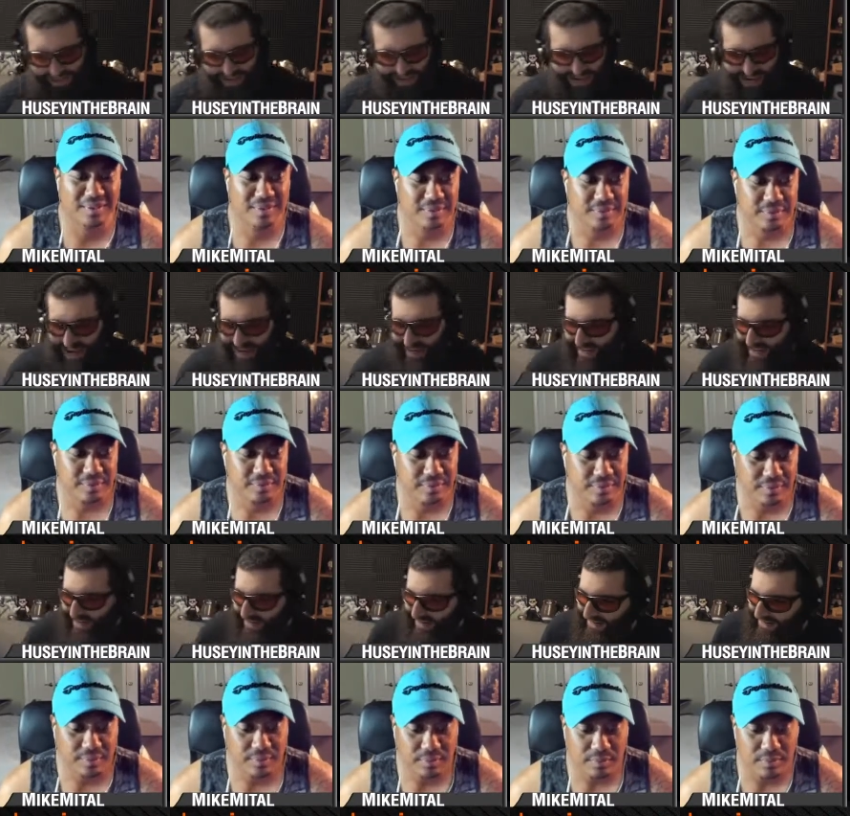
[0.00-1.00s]
Speaker 1: they
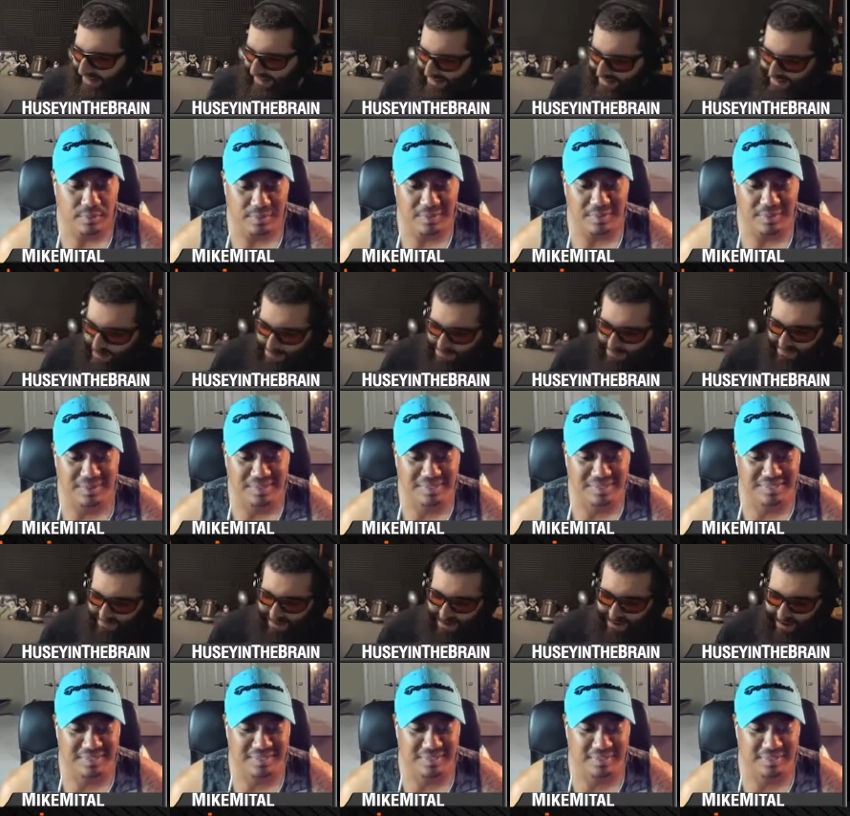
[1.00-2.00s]
caught it. And
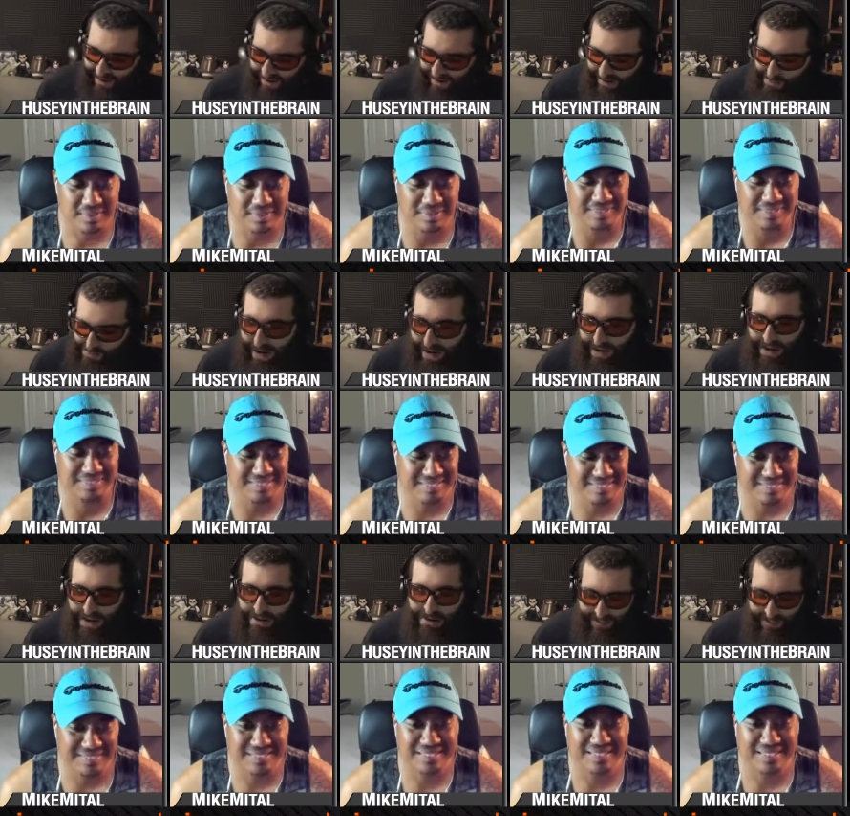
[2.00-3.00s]
uh,
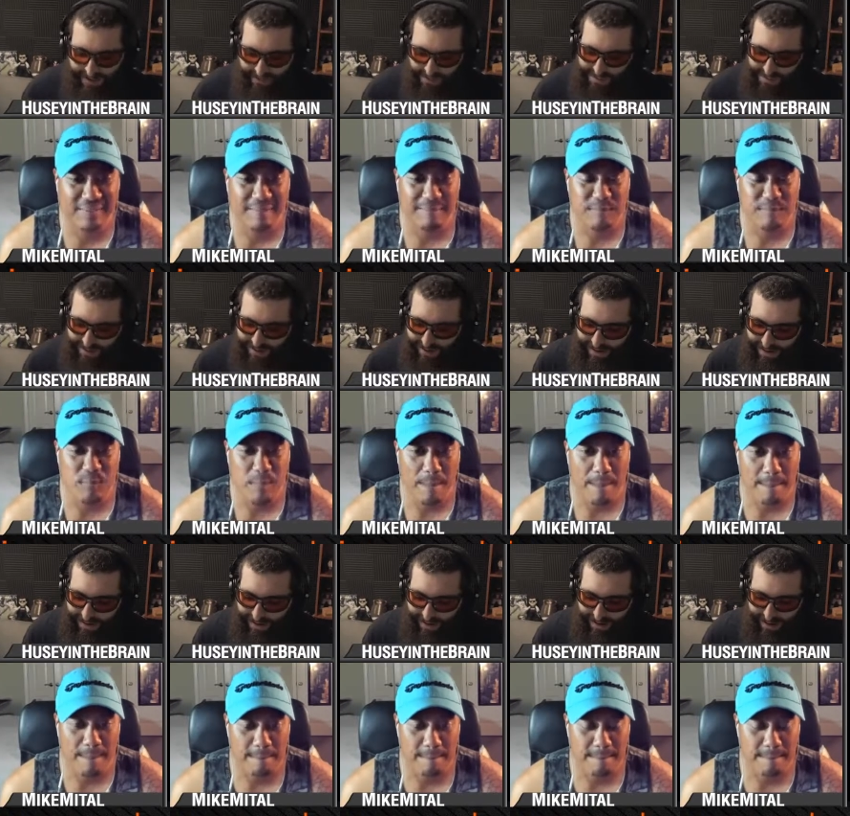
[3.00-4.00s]
breaking news,
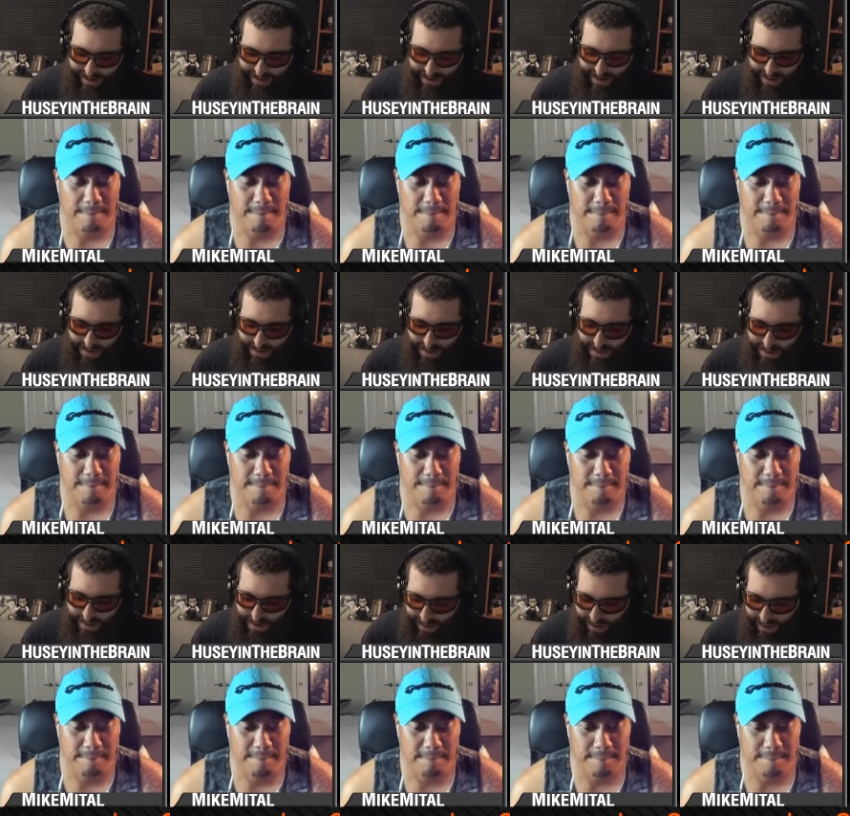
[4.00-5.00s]
everyone: uh,
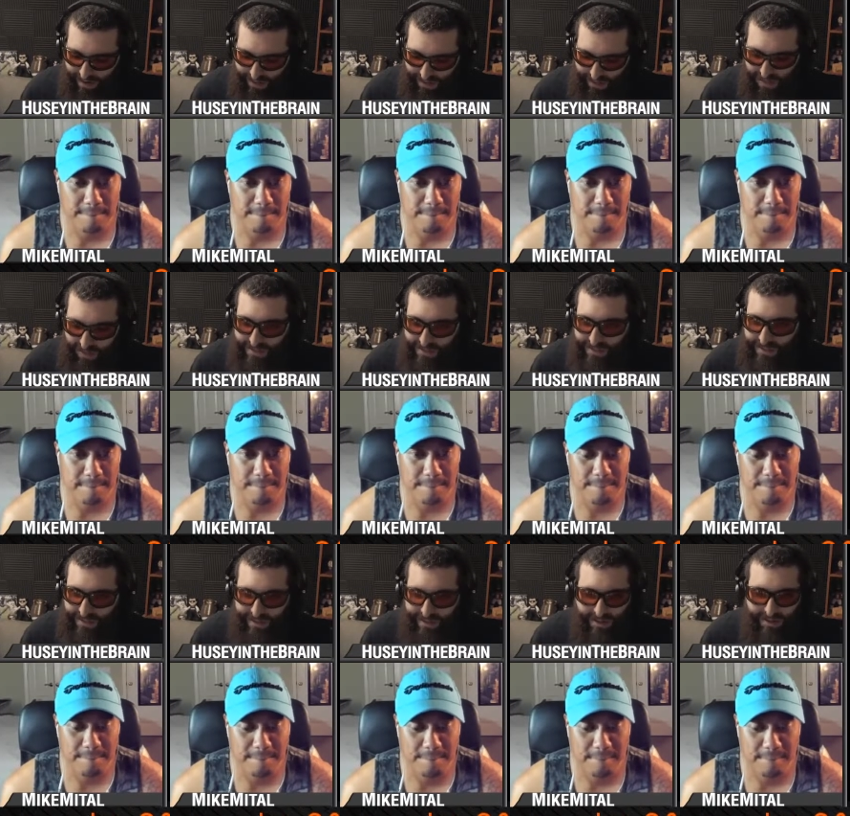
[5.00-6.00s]
Herbert
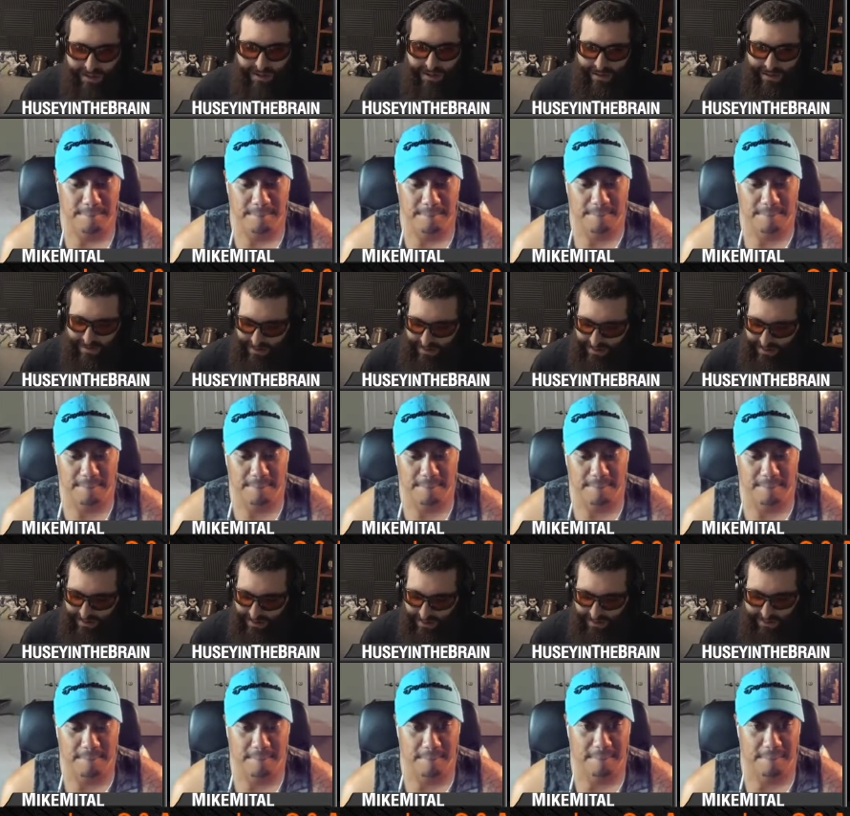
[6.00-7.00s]
is
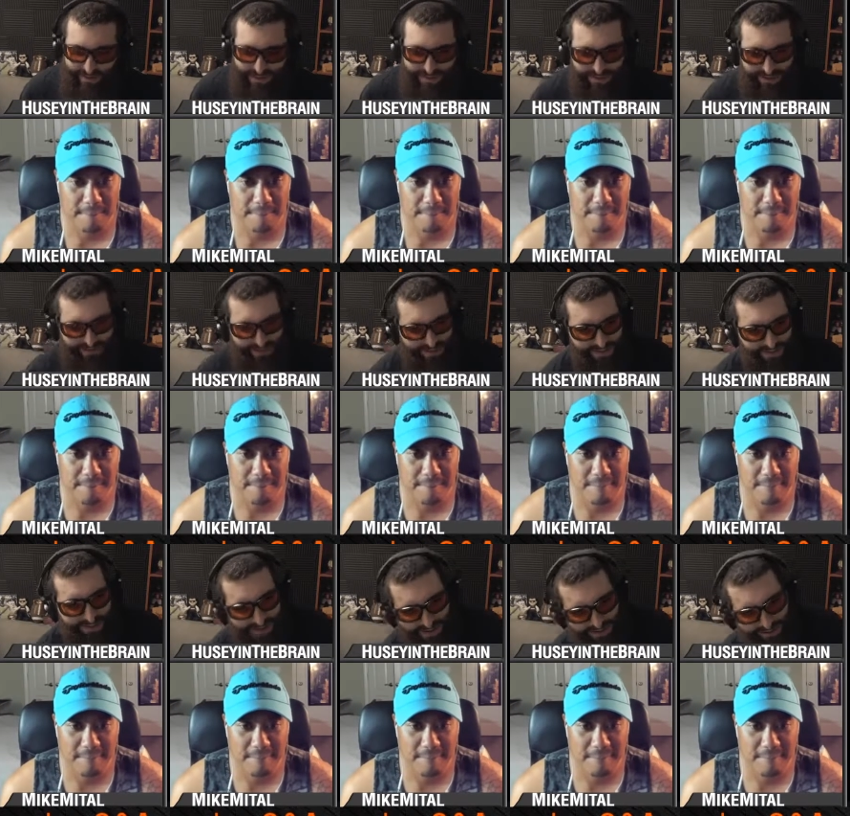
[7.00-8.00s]
officially the
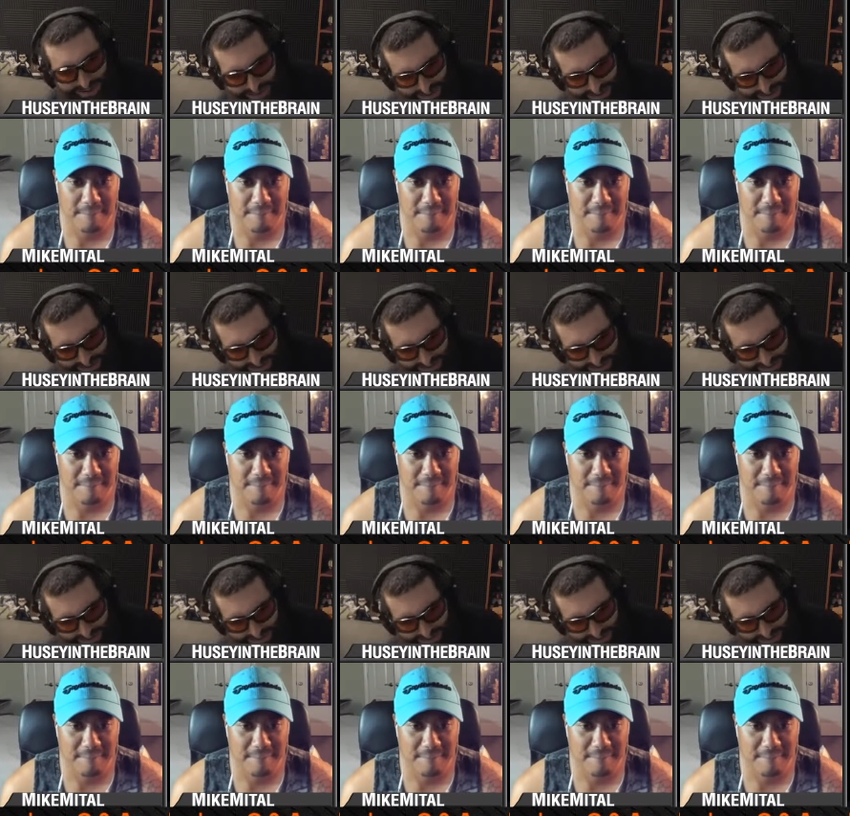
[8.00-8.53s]
starter